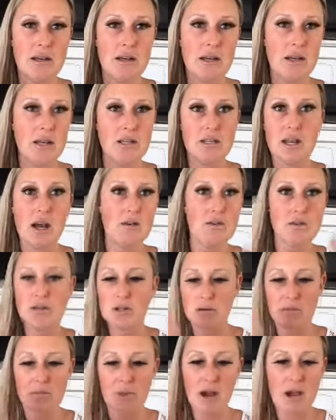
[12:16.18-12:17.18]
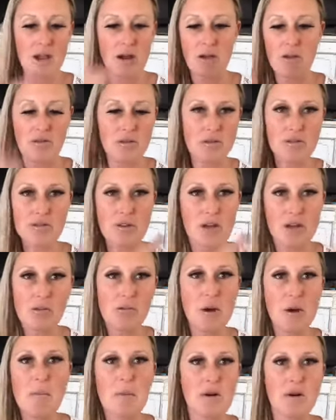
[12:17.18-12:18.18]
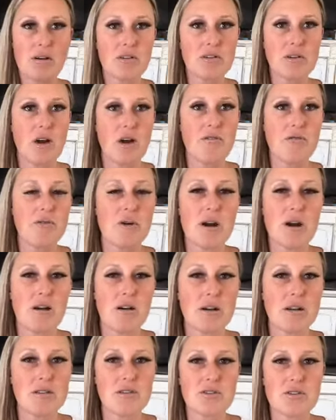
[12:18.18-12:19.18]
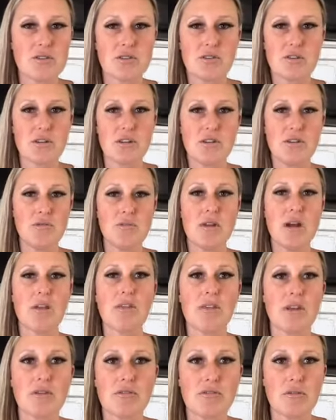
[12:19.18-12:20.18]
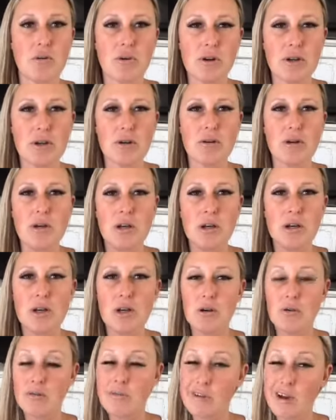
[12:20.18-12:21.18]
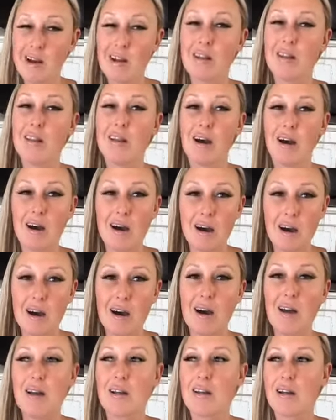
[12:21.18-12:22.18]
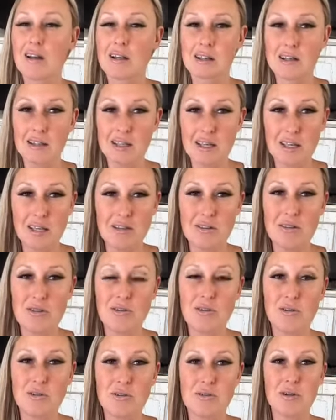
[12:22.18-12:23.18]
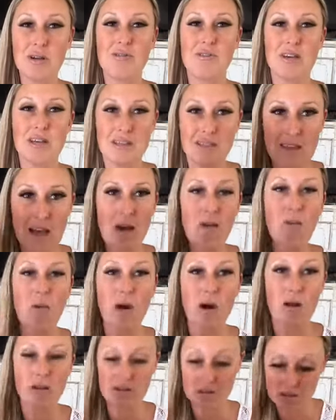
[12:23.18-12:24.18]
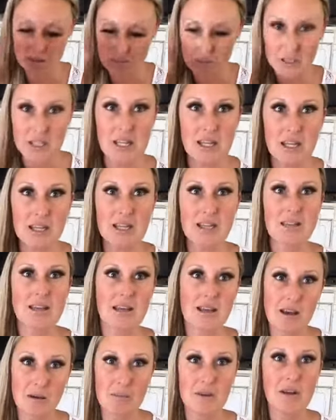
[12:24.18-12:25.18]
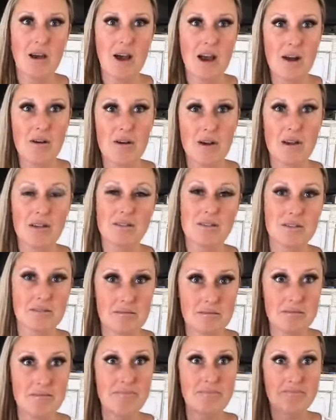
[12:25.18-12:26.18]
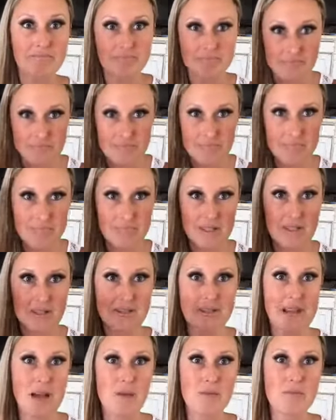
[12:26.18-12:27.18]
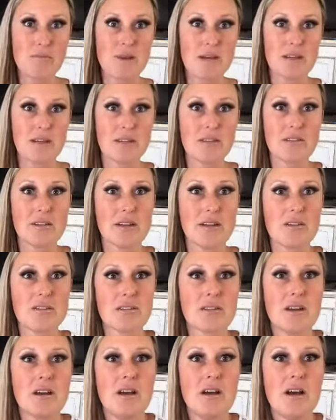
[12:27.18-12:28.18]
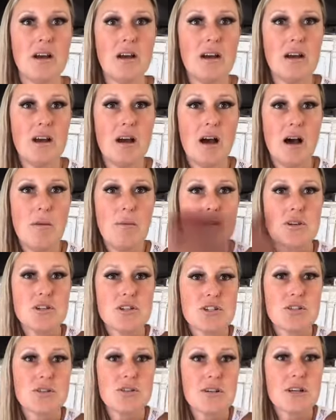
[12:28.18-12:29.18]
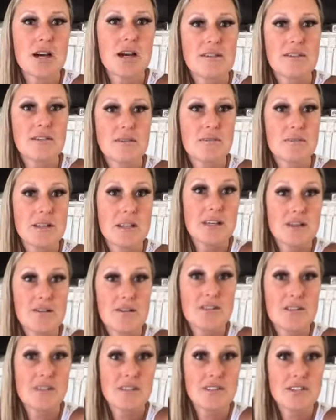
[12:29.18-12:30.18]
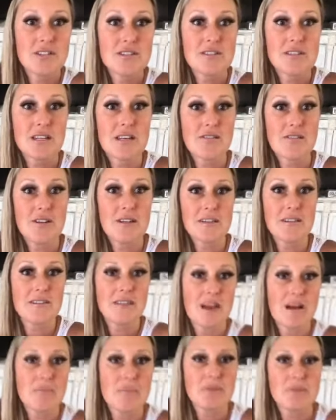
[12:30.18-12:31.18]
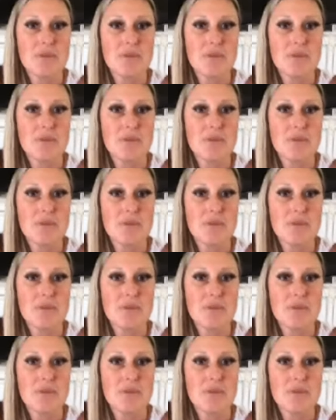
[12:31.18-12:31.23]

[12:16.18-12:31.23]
And now you're going to buy all this like webinar software and it's just going to do nothing for you. We've got a lot, a lot of clients who have hit that wall and are bleeding, and they come and hire us, and now they're making sales. I'm going to show you guys something. Here's, just to give you an example,